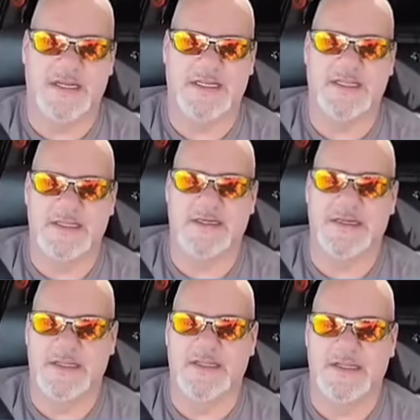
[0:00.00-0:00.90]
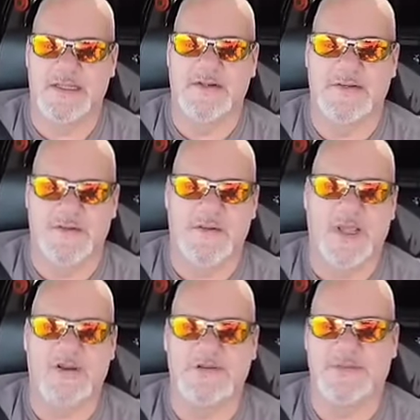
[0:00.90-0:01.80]
need
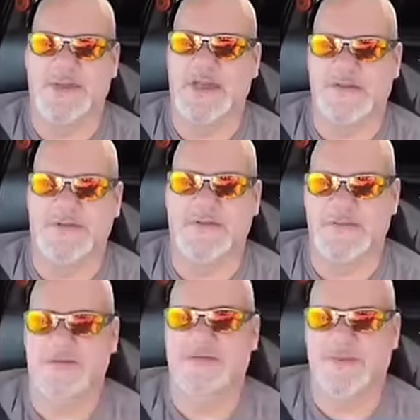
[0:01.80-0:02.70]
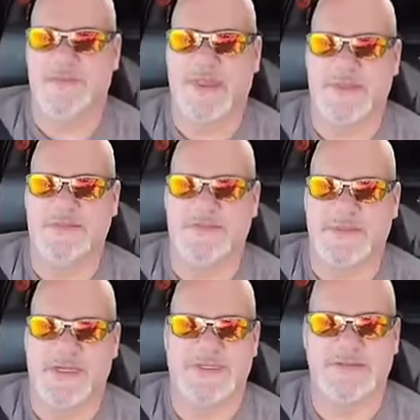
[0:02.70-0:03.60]
$2 a mile, 2,000
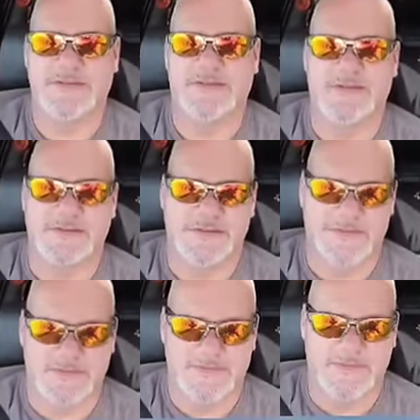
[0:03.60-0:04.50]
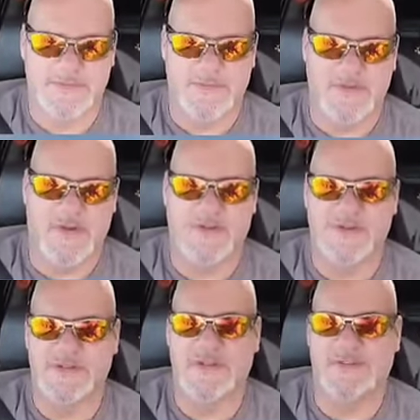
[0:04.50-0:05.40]
miles on a
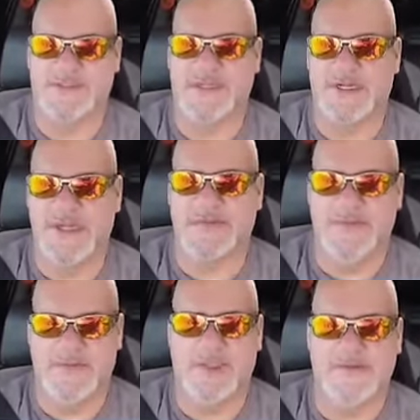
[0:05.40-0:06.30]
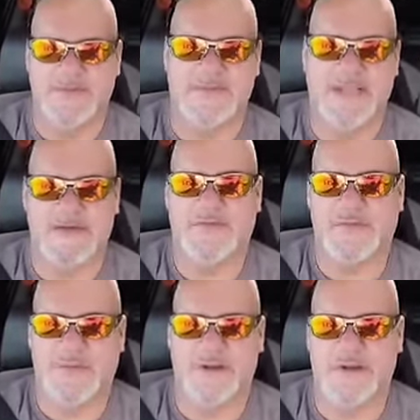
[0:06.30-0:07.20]
trip. And that's
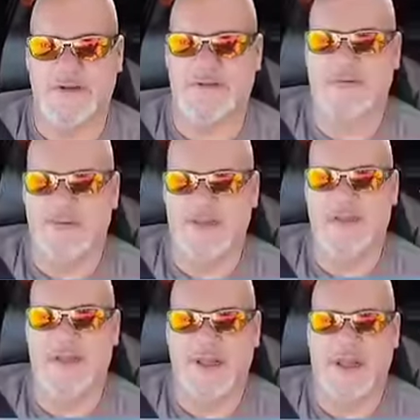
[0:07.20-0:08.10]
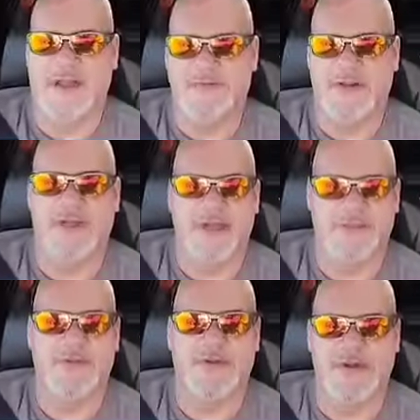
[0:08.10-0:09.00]
where I feel like
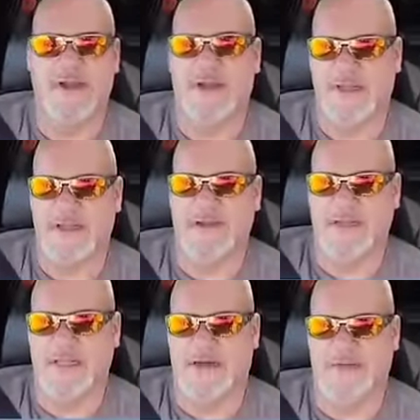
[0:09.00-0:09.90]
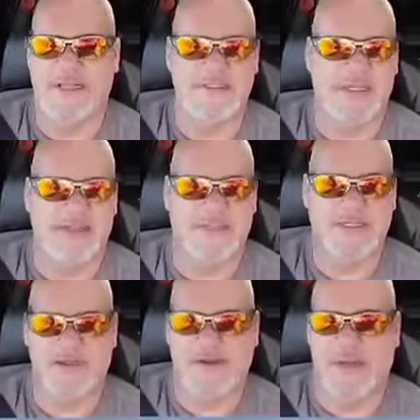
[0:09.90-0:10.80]
I'm doing all right. And the rates haven't
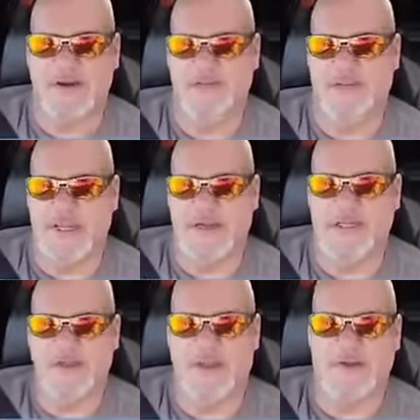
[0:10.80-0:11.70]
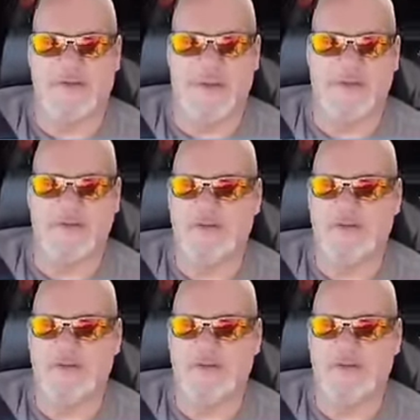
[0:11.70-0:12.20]
been $2 a mile in quite a while.